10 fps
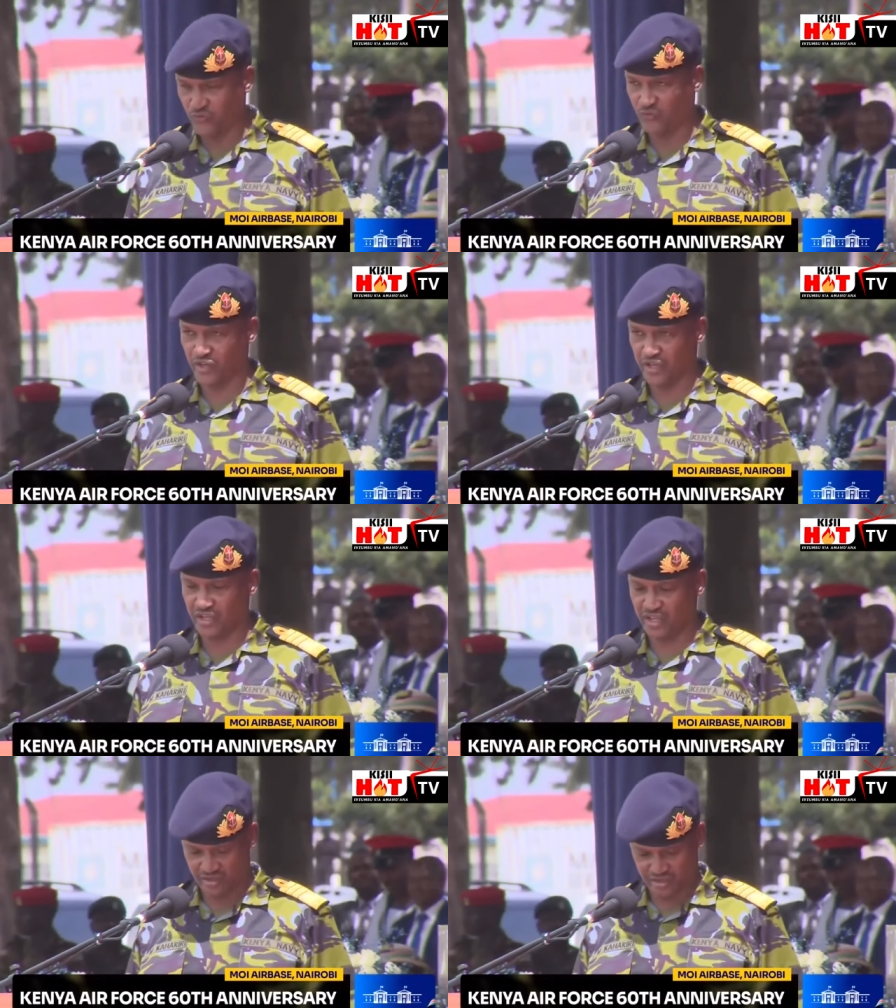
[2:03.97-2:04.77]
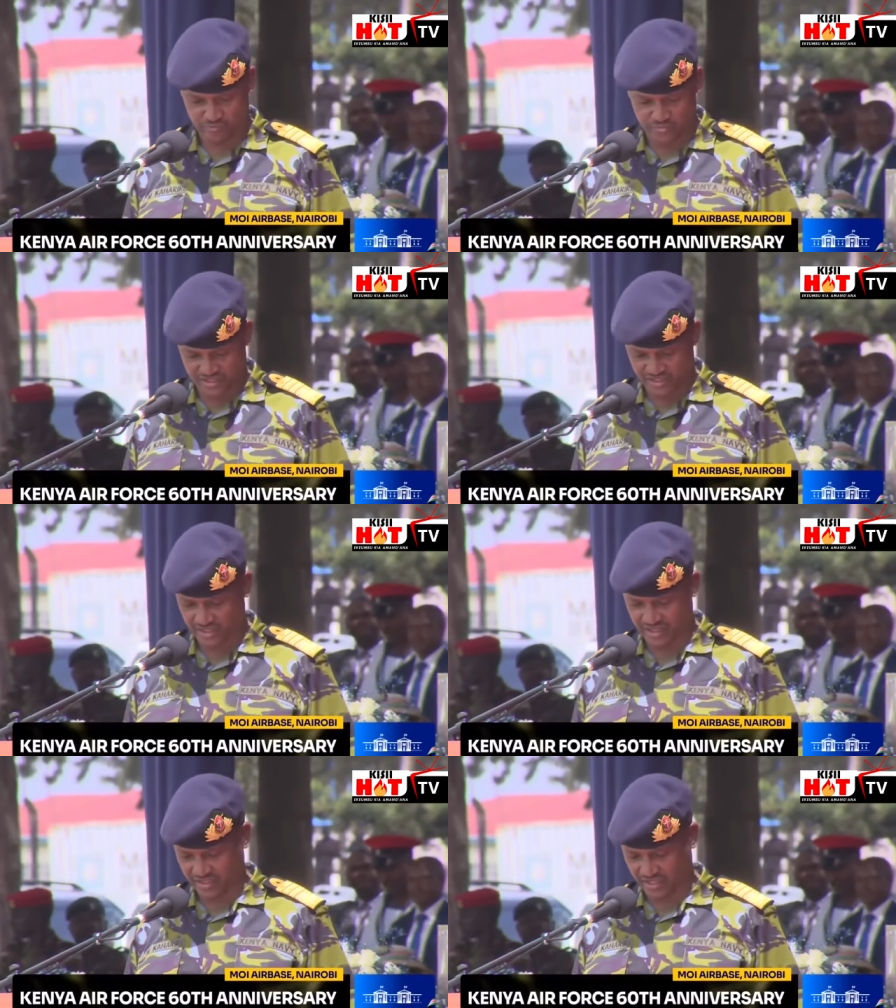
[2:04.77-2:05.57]
very busy
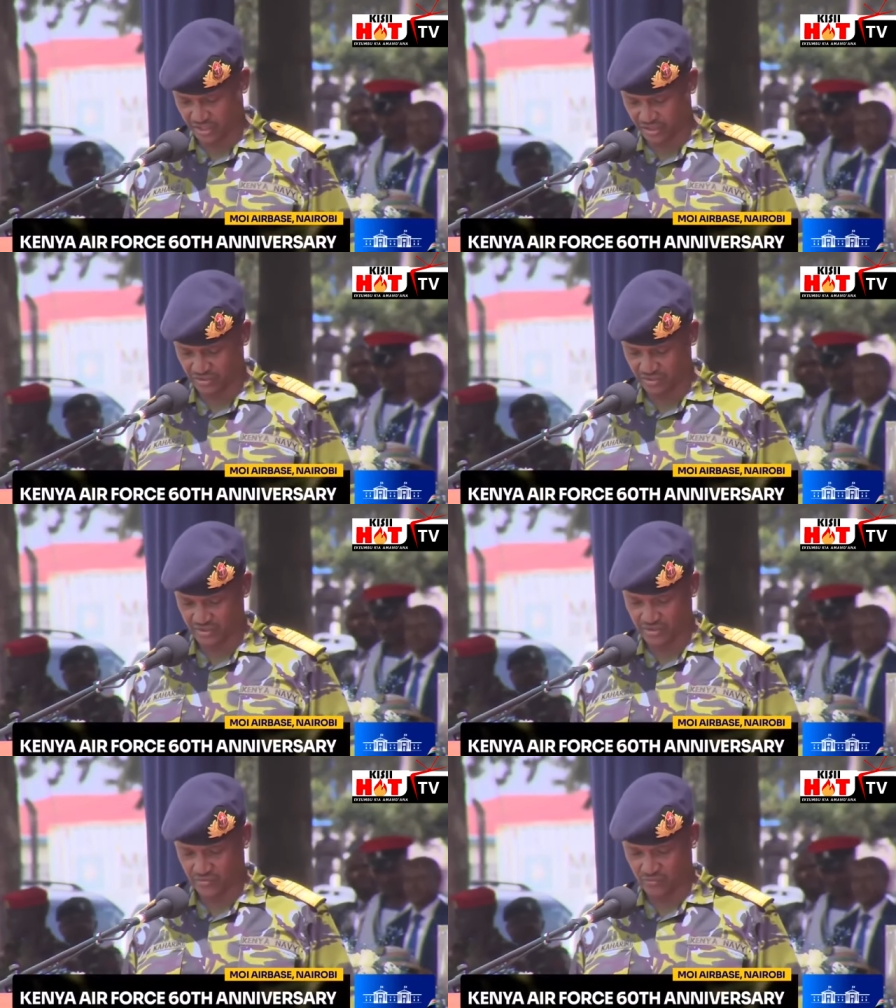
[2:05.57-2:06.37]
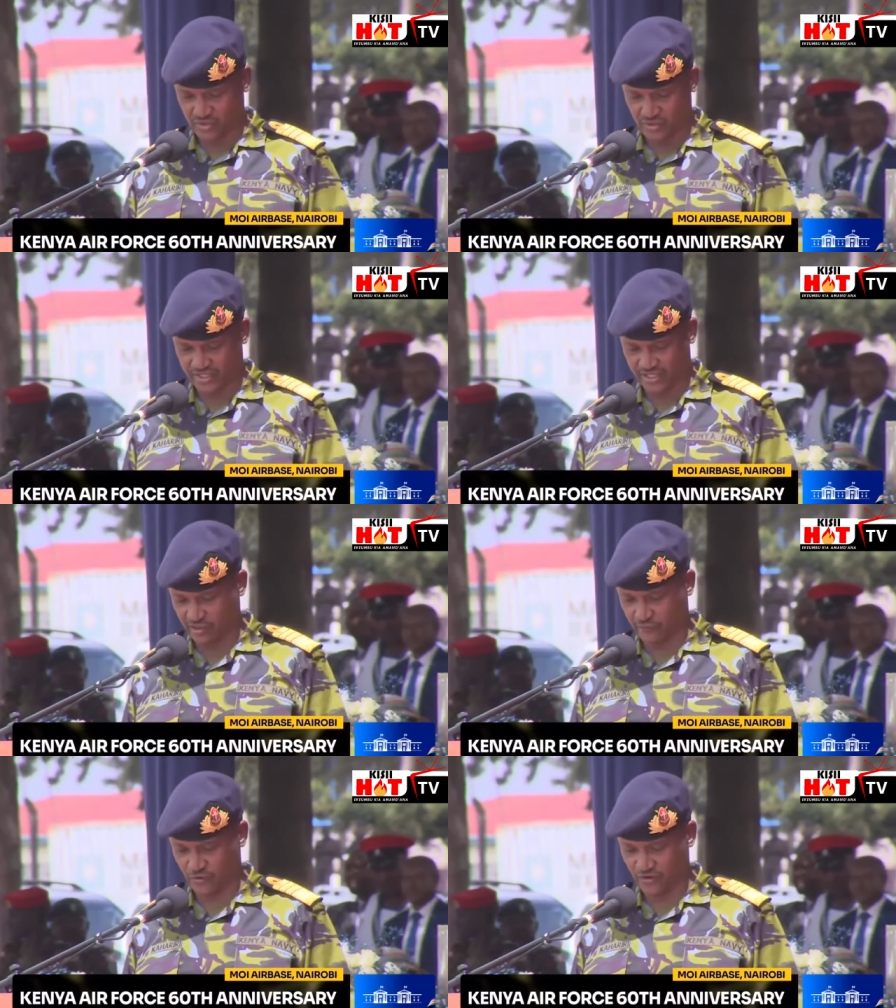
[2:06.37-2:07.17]
schedule. We don't take it
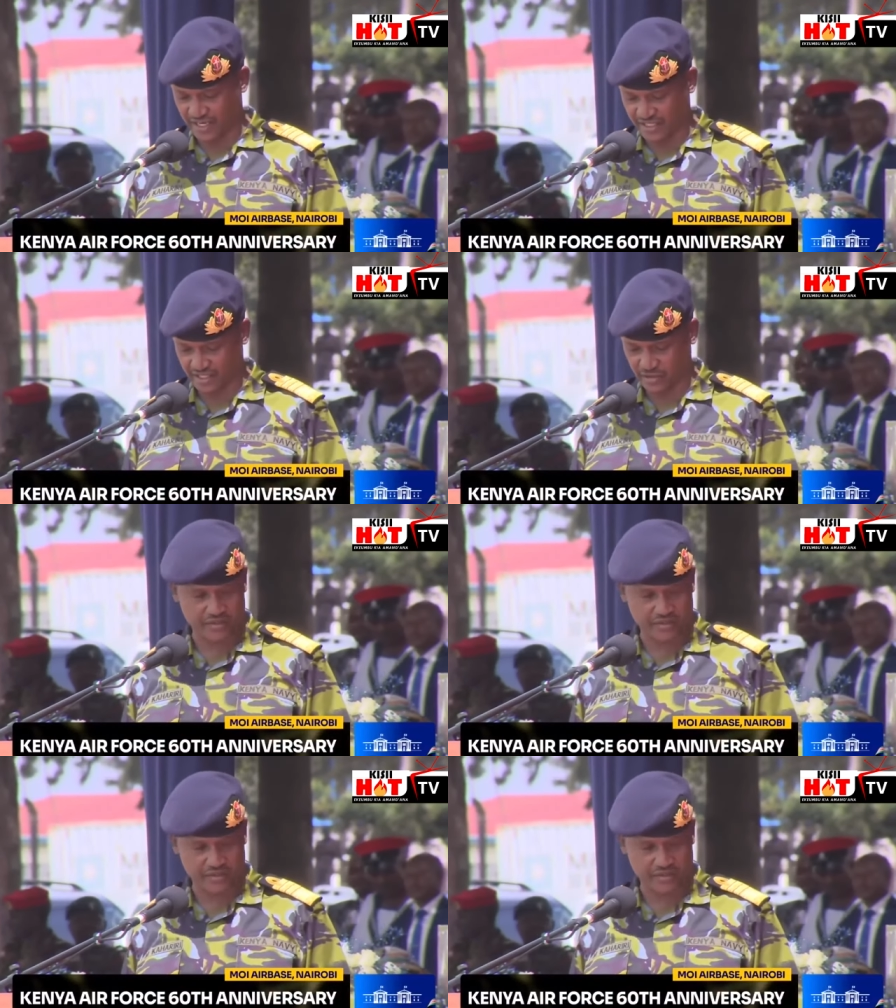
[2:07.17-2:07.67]
for granted. We